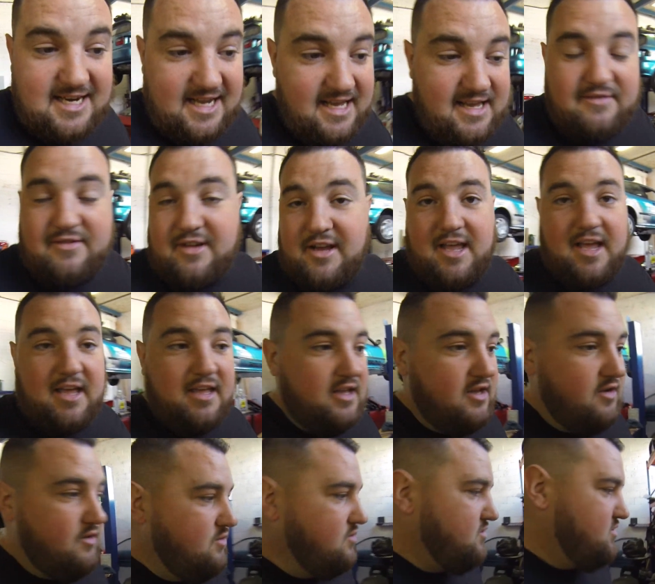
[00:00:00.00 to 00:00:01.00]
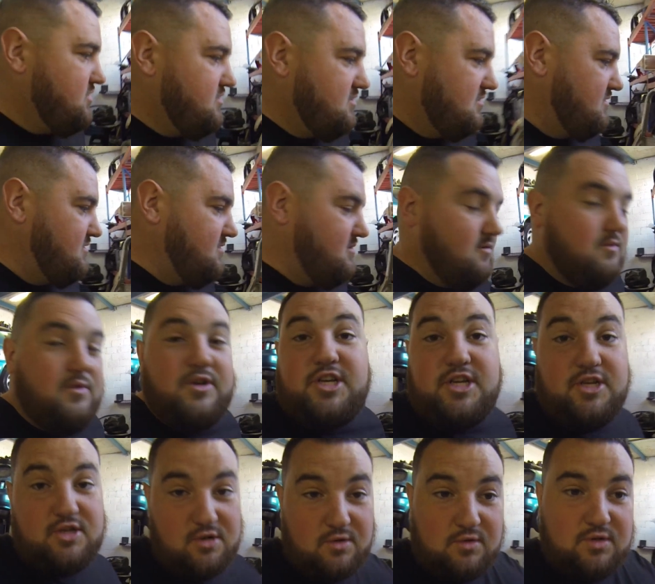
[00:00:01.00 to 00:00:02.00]
even get used, which
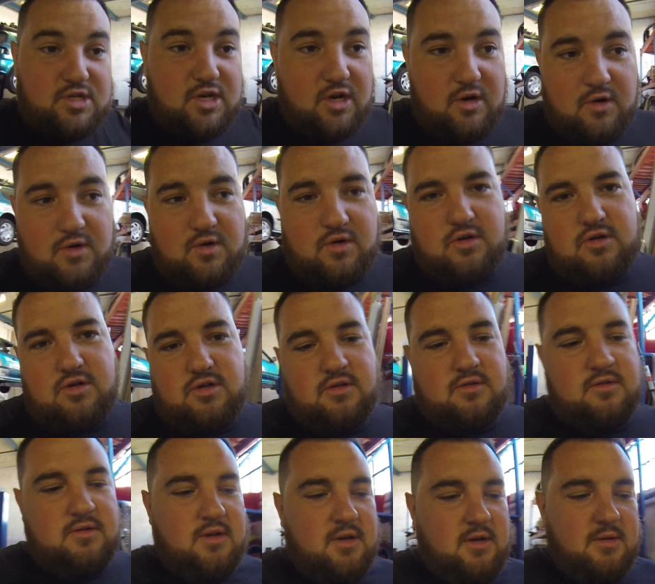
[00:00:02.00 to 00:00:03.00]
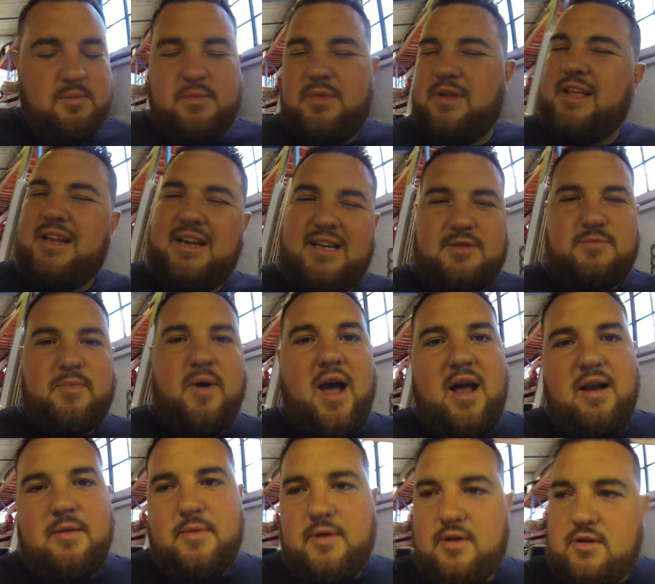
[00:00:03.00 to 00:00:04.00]
is also good, but then it's
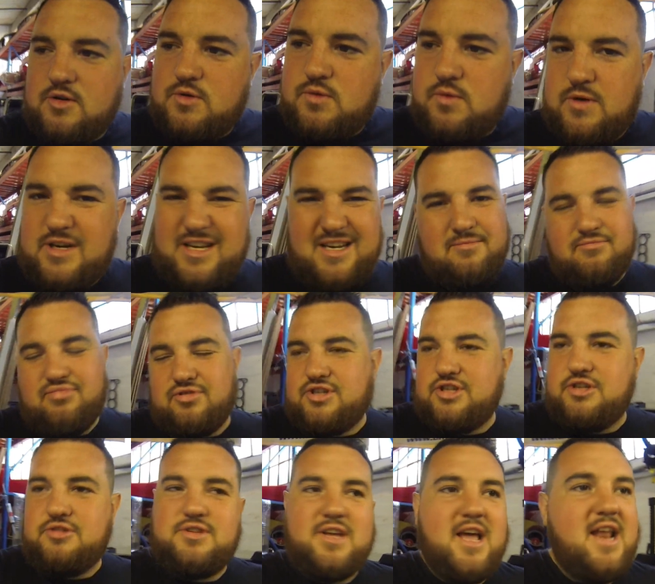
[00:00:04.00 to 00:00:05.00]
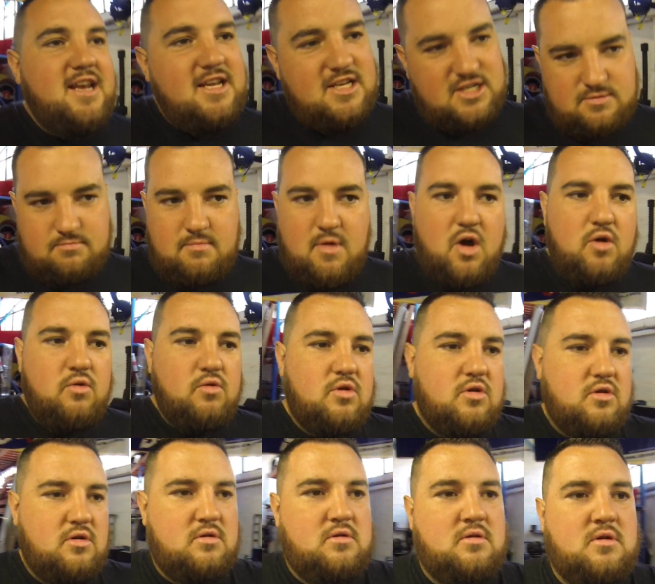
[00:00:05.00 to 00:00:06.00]
bad because we didn't produce any smoke,
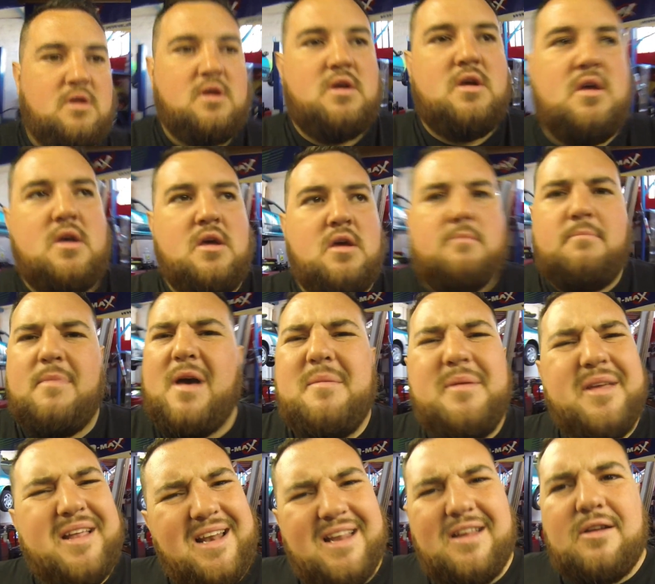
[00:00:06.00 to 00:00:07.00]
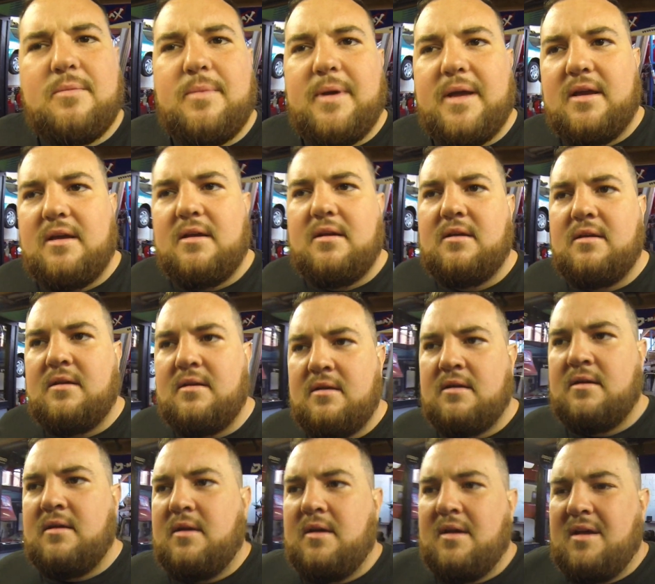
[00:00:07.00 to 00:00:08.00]
maybe a little bit,
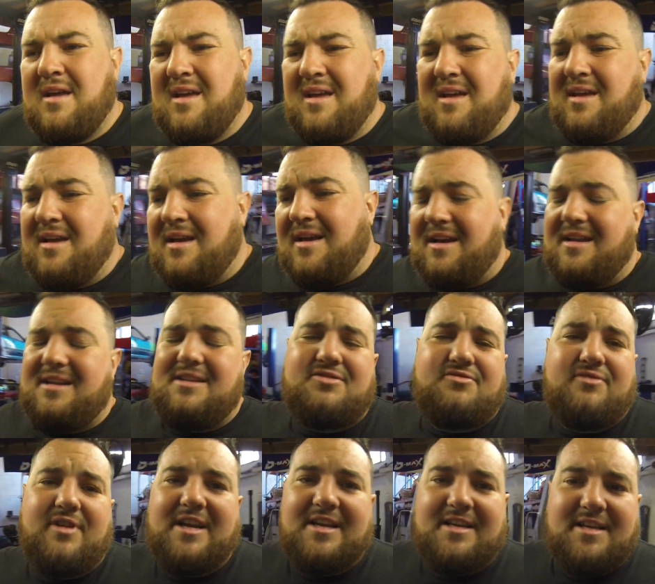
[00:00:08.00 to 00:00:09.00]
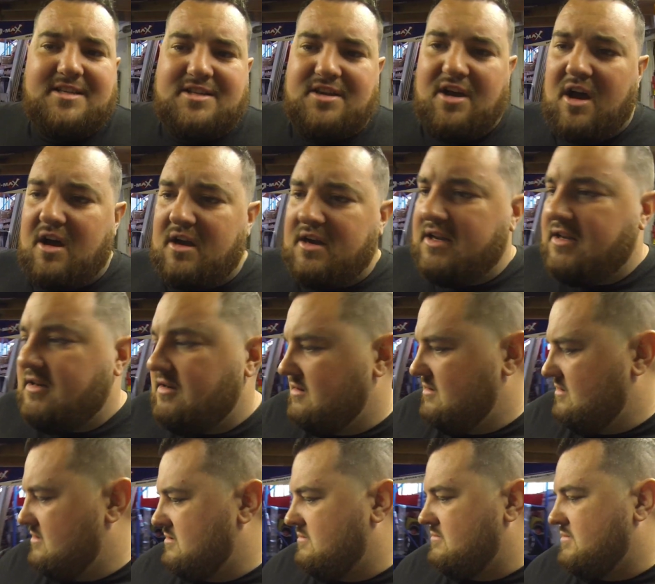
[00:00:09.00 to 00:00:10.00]
and it's really disheartening
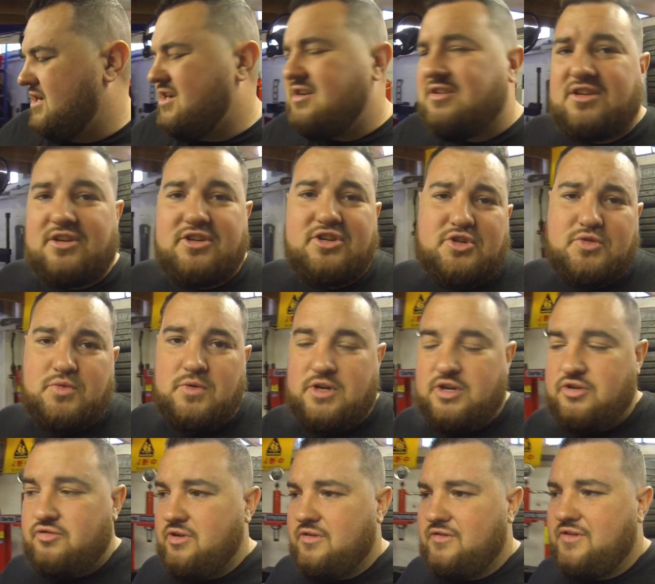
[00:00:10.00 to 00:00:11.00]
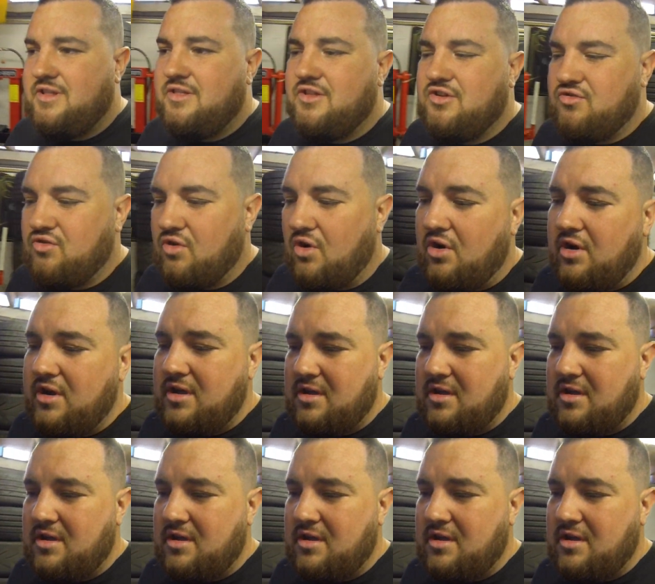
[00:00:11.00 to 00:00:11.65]
because I just want to drift in the dry.